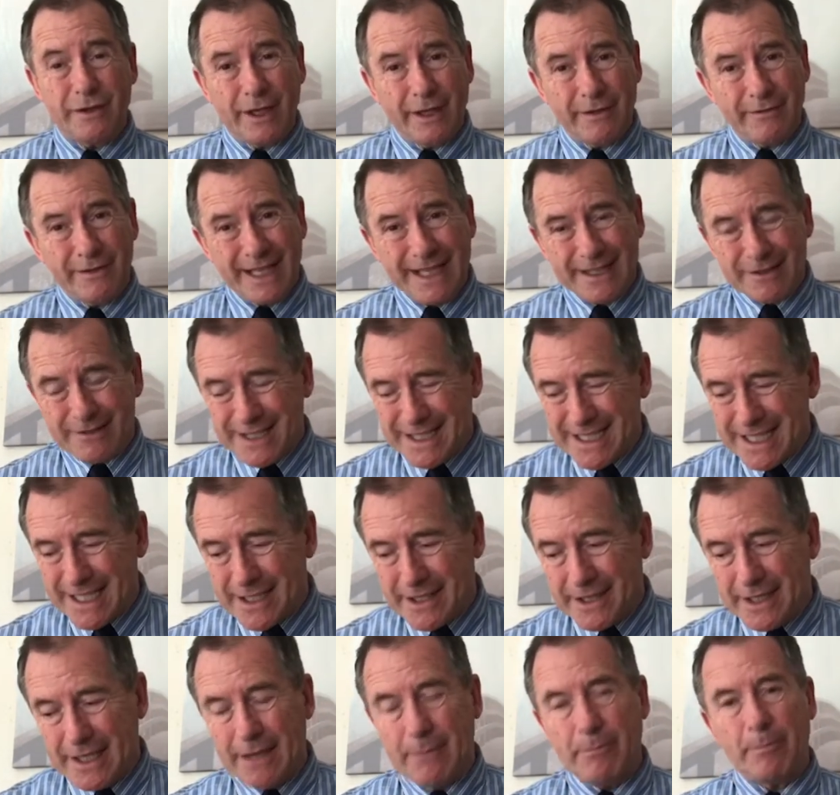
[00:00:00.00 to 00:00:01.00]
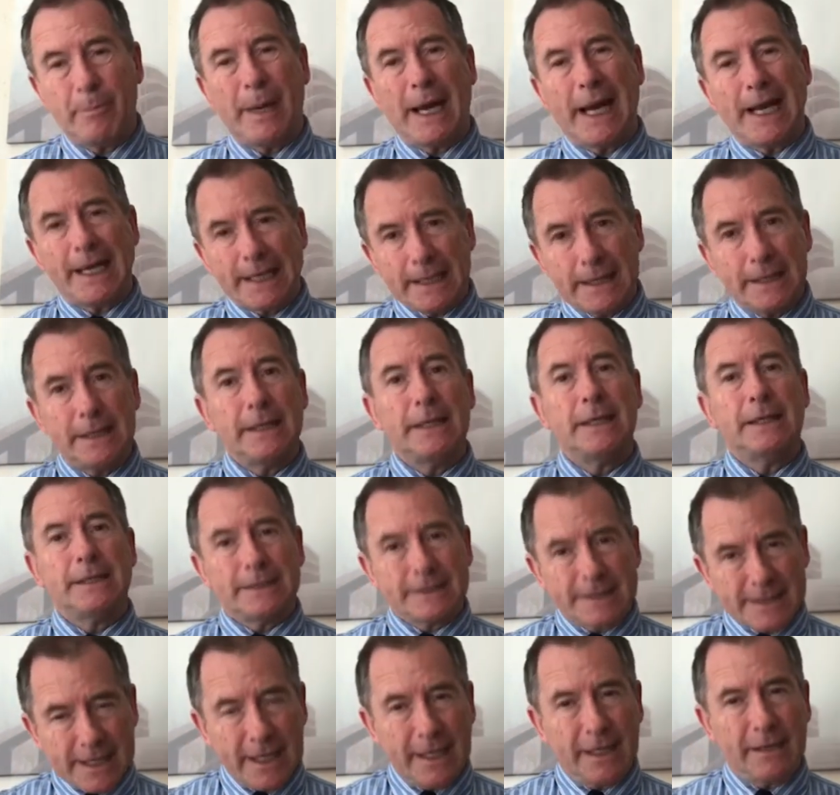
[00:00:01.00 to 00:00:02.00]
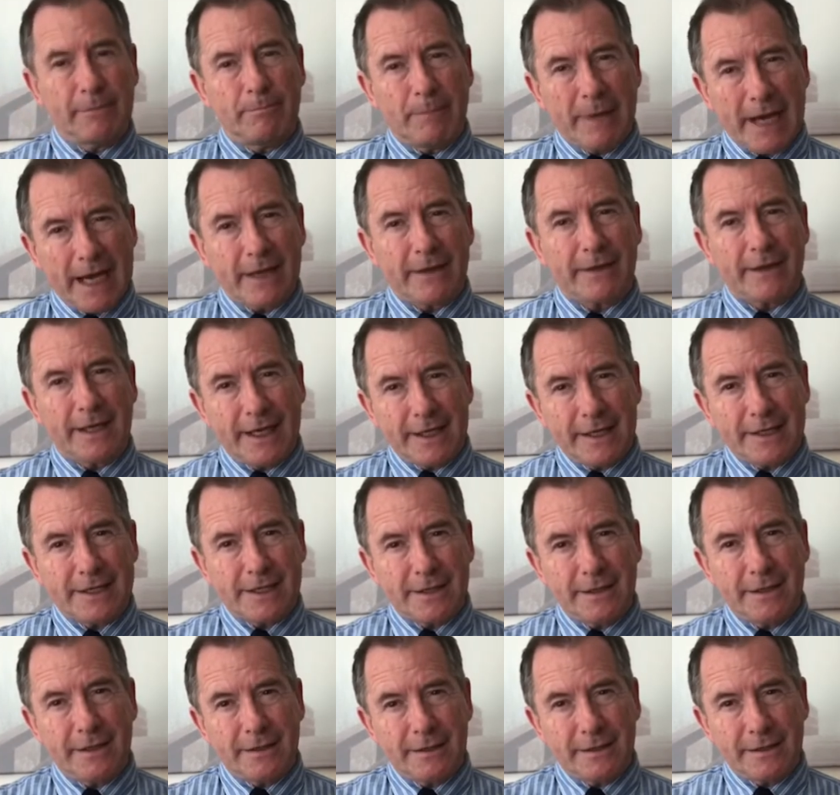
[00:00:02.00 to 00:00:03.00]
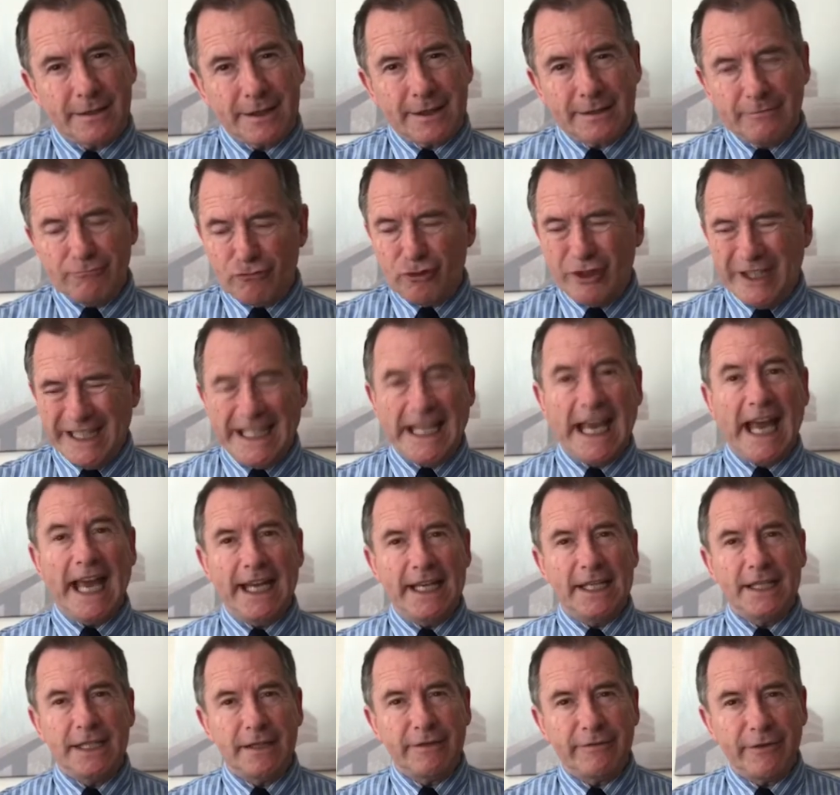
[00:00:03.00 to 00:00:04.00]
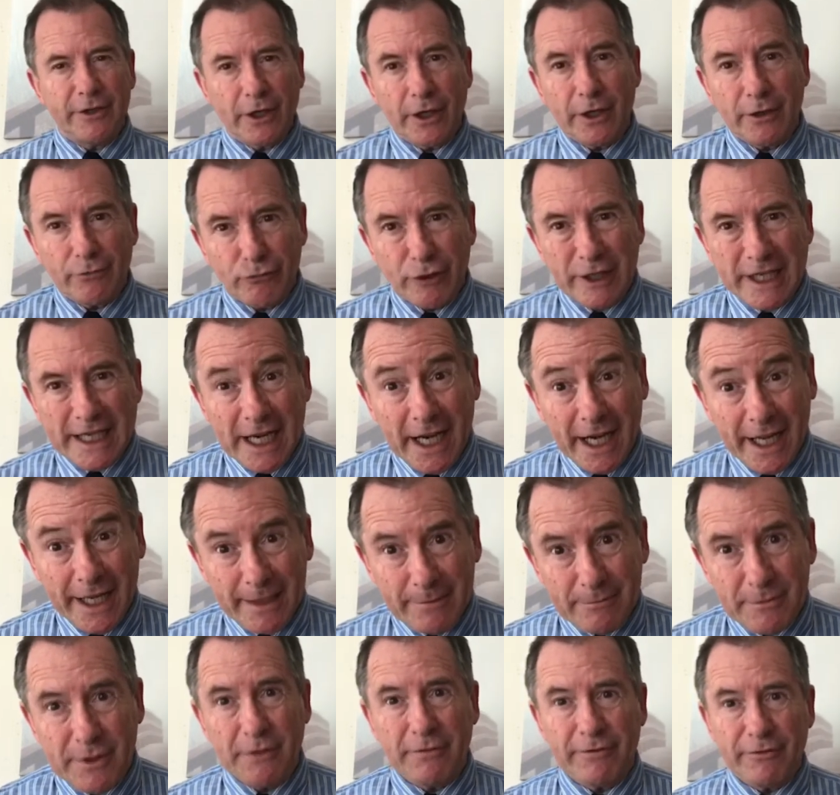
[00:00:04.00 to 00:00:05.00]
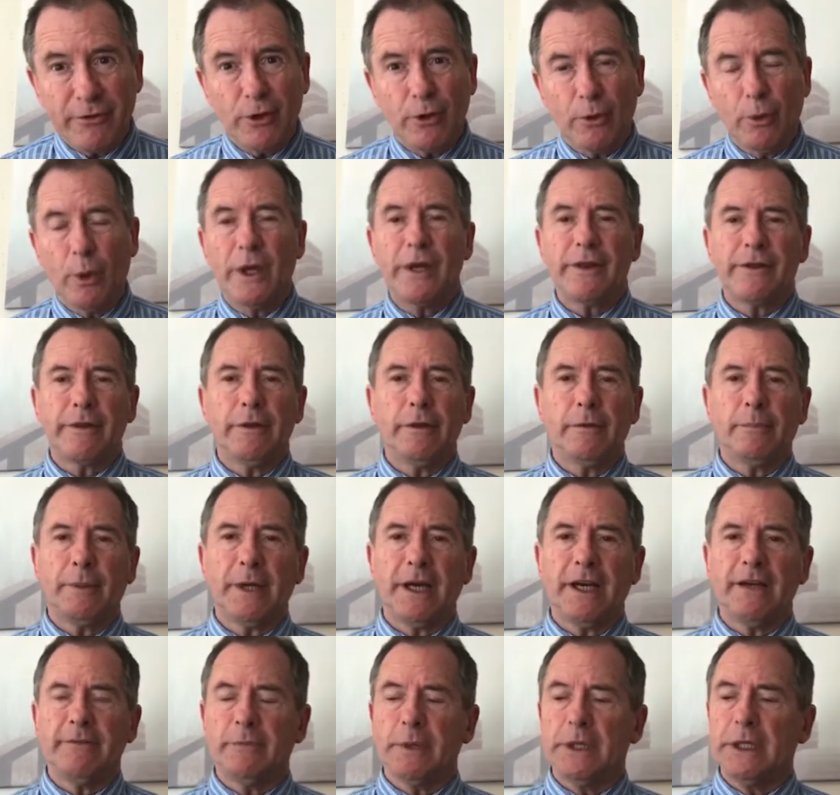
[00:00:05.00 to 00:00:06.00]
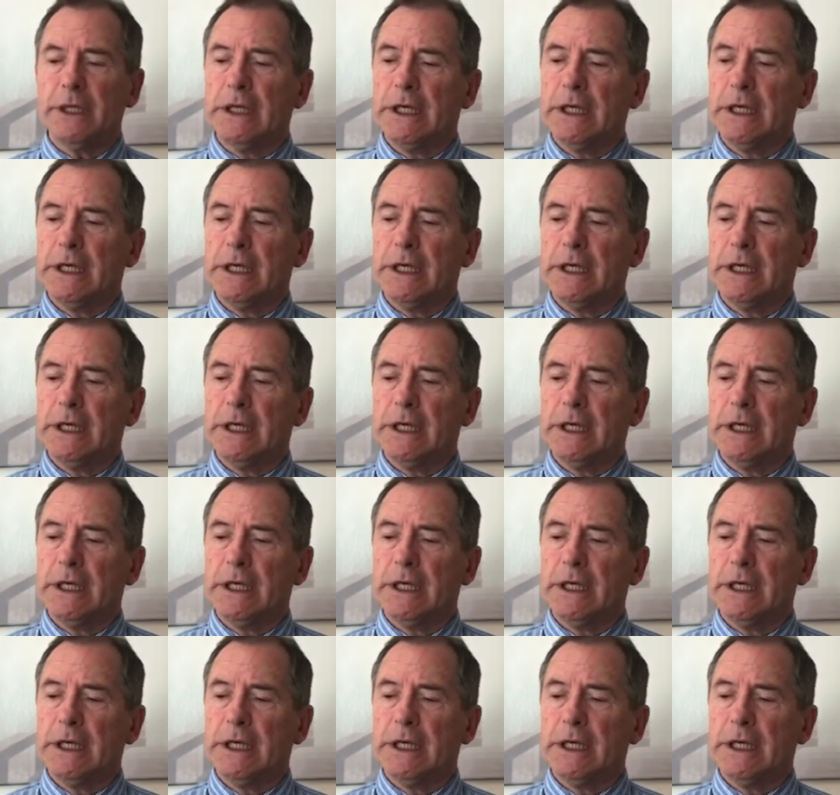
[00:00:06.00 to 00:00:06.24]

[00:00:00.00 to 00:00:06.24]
They've now cut that back, taken back that, uh, regained, if you like, reclaimed the full width of the pavement.